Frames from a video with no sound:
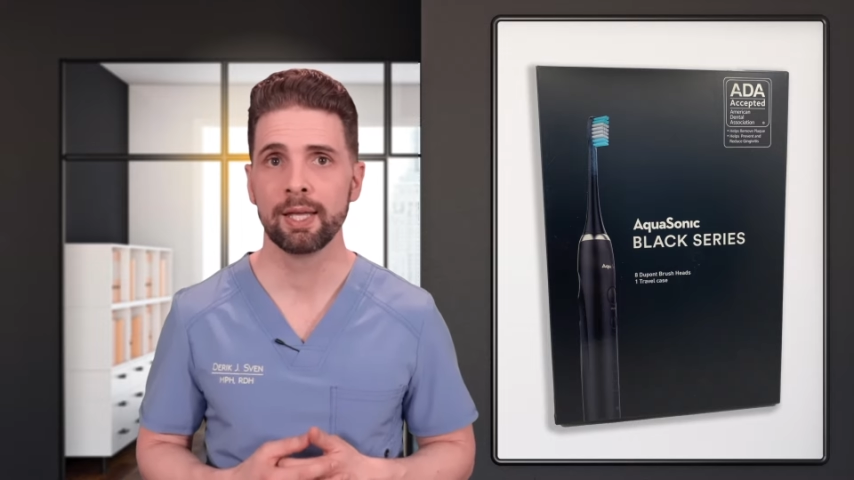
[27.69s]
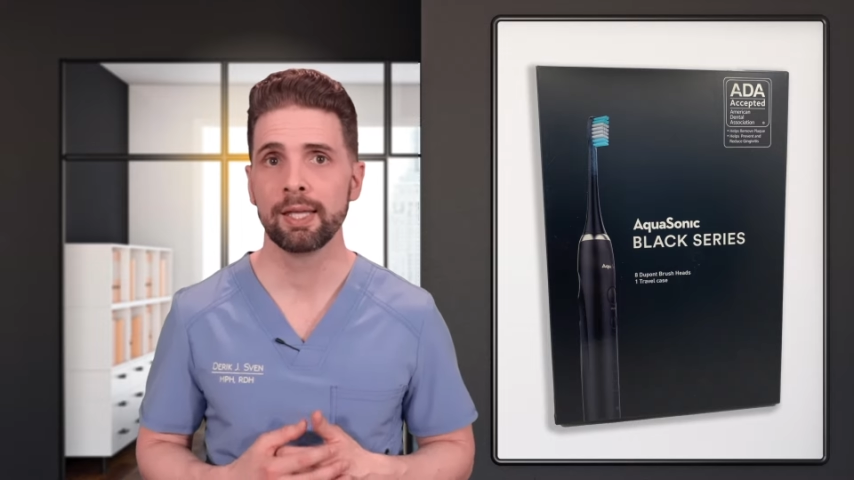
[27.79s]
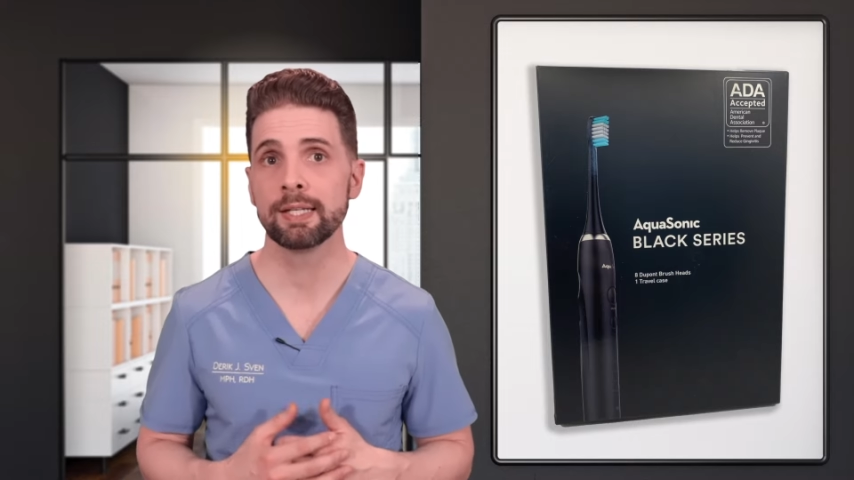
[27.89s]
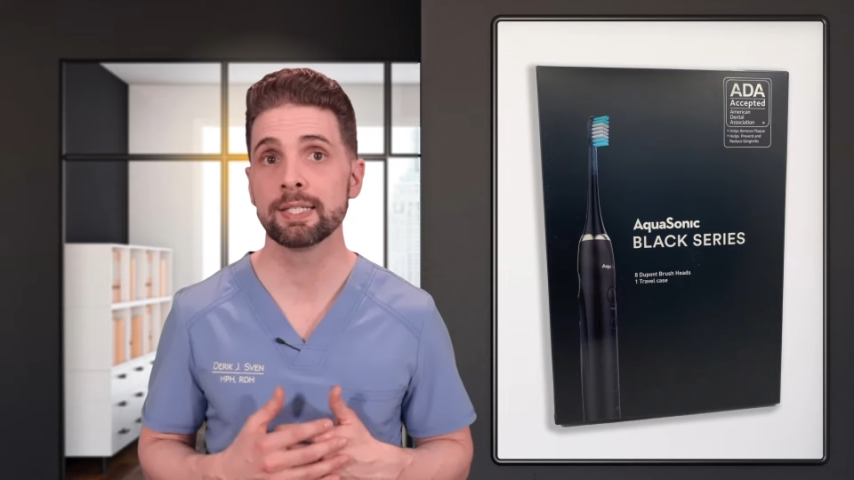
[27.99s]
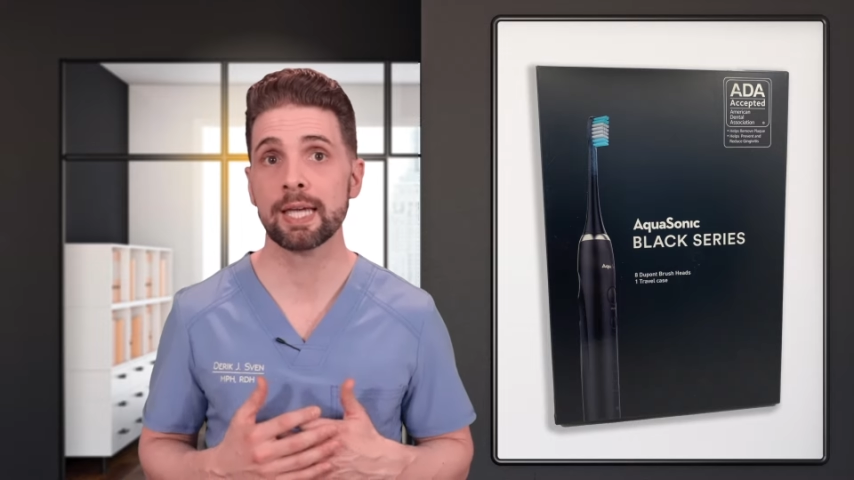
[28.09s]

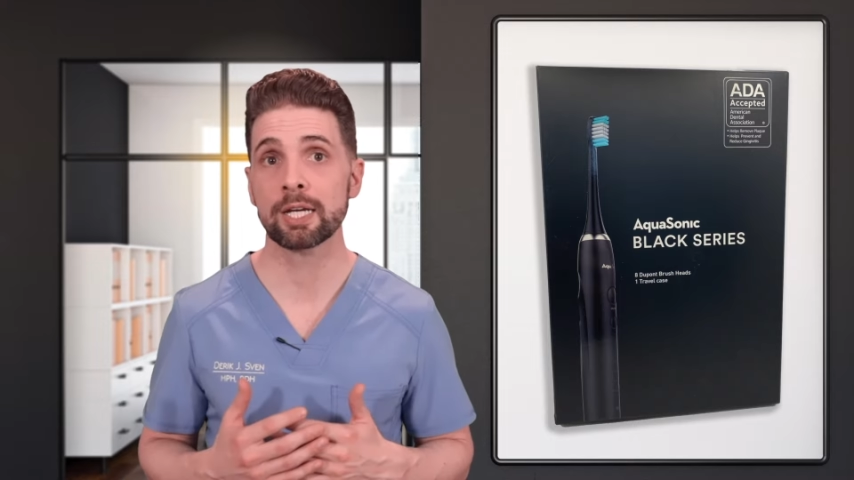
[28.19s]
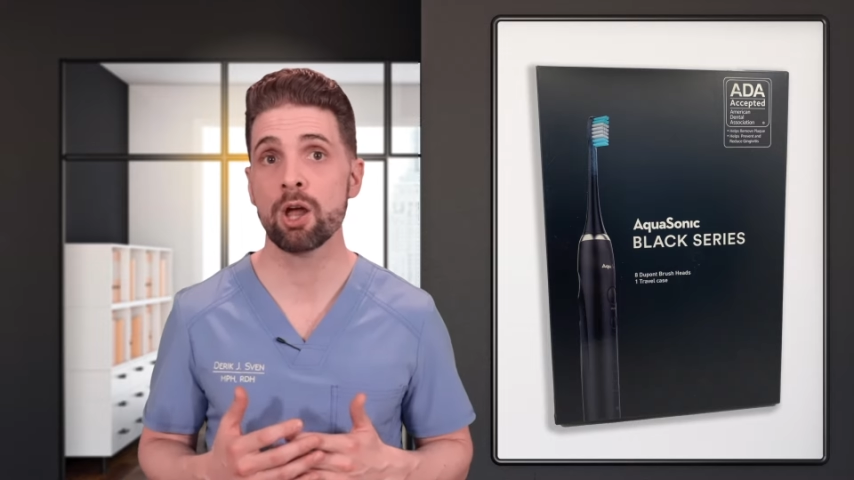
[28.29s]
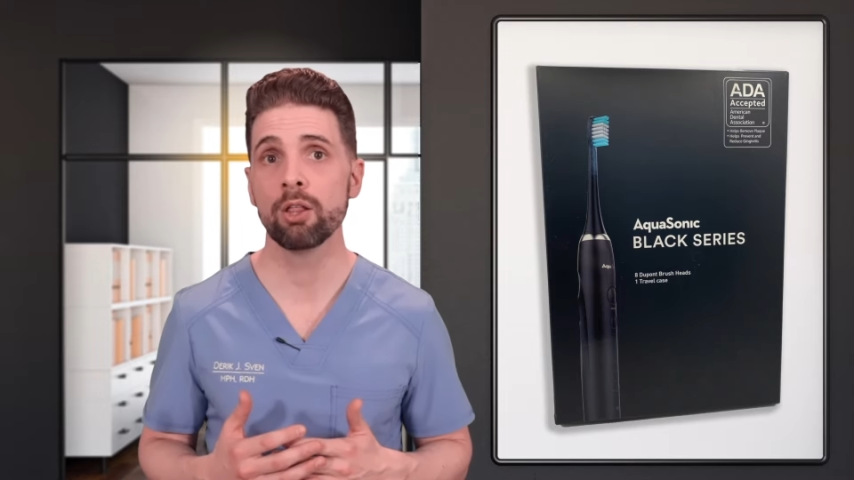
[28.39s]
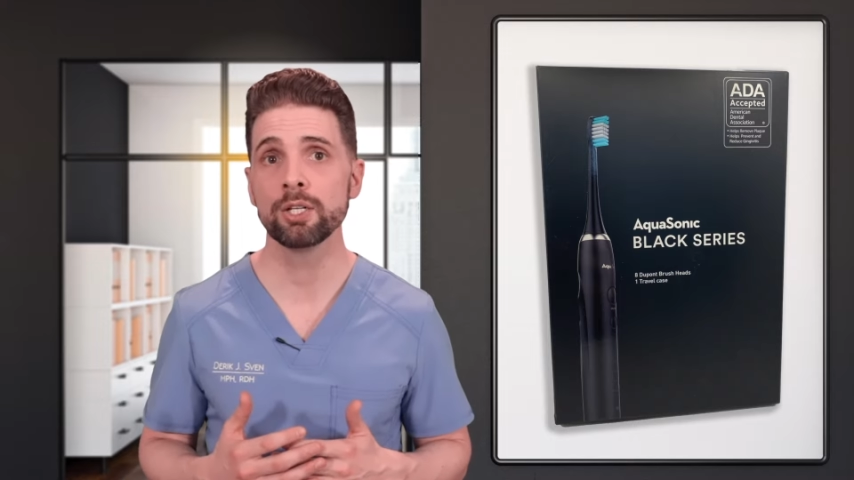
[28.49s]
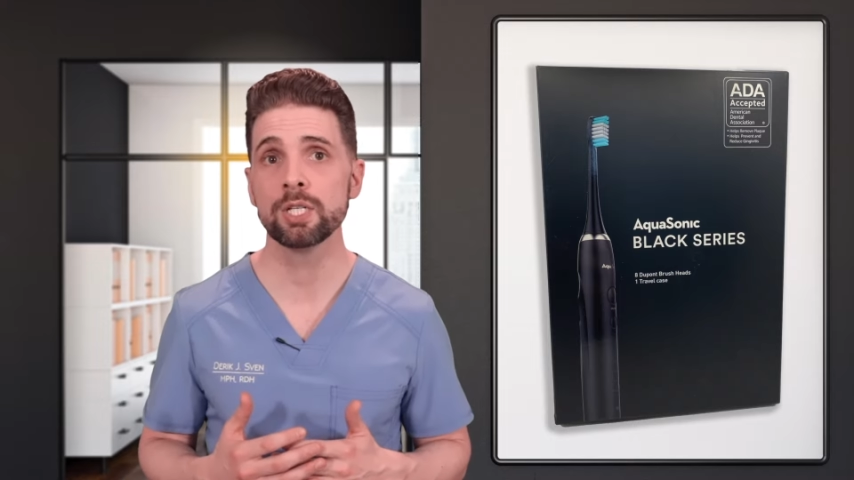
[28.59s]
Its
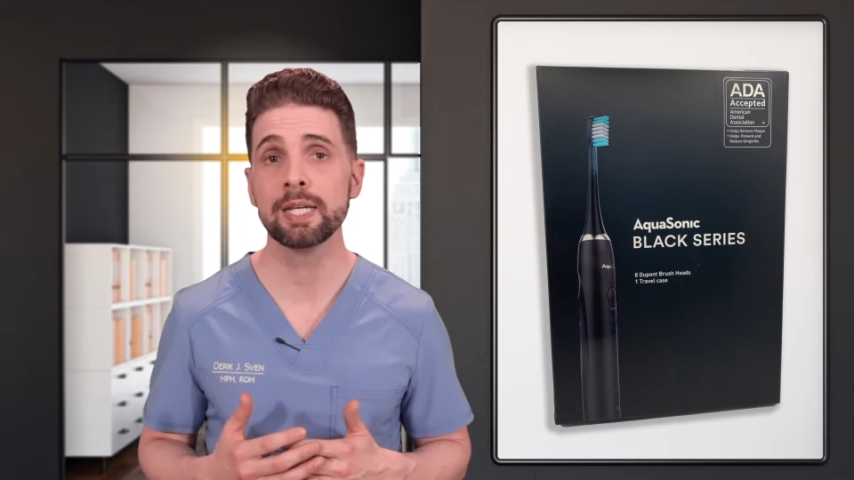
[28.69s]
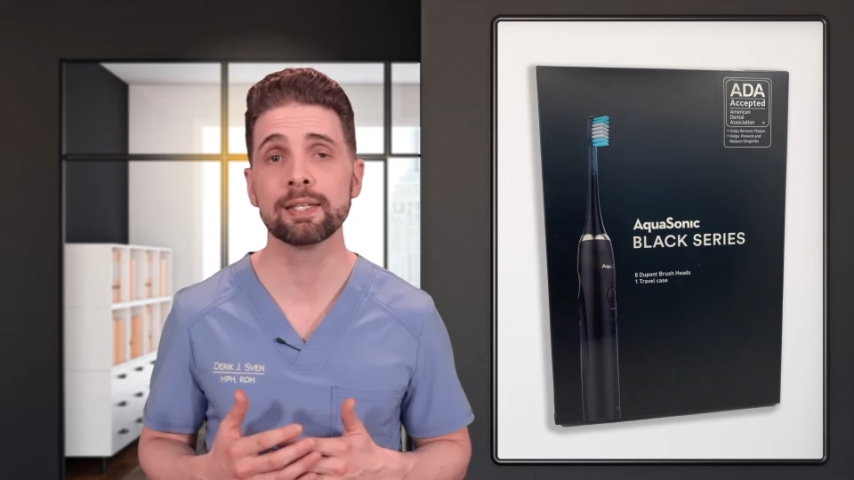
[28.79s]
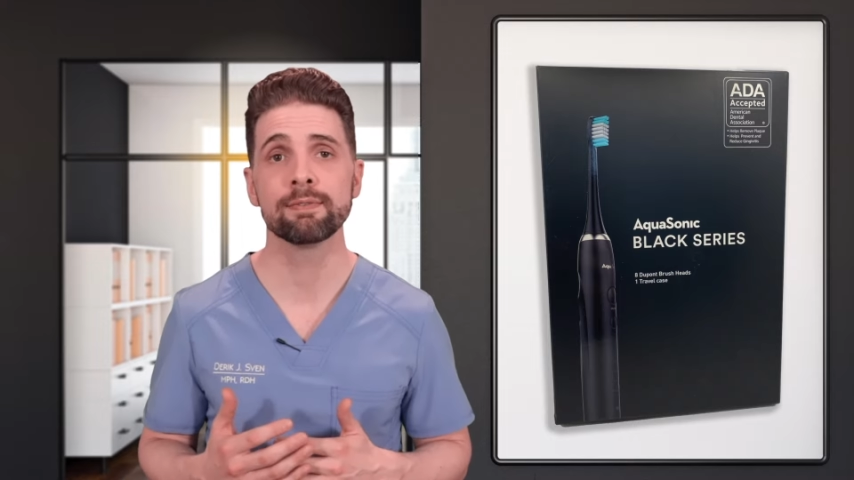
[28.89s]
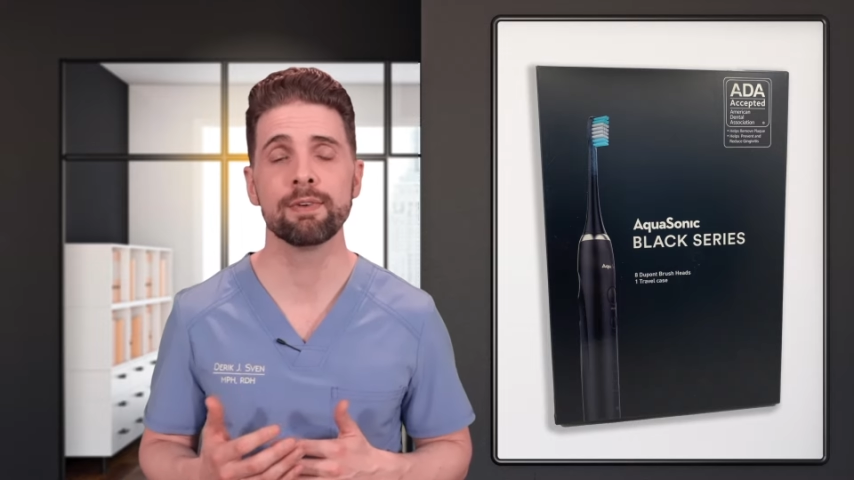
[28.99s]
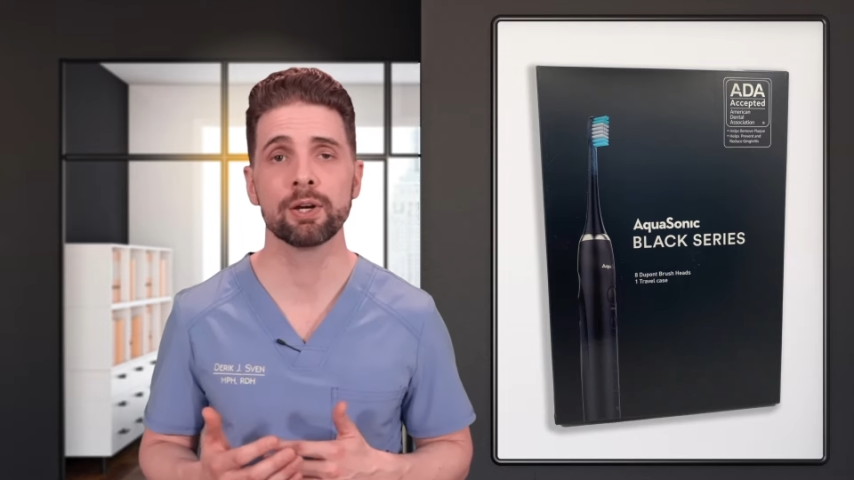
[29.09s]
technology
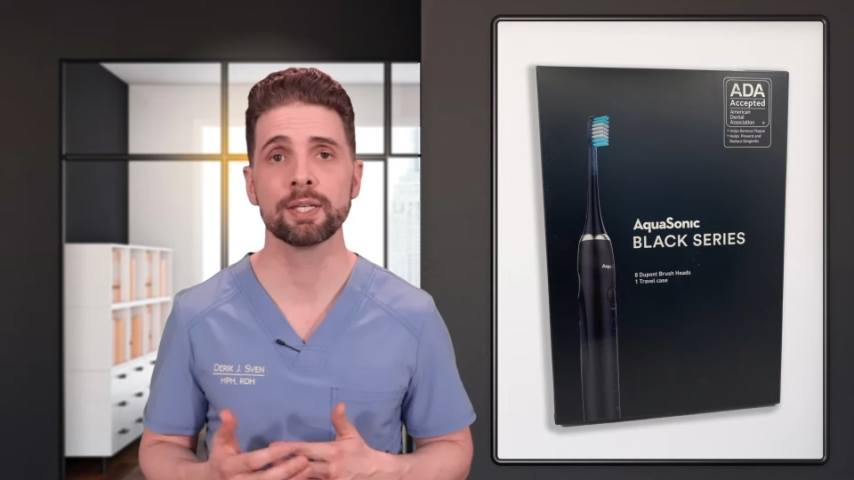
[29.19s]
is very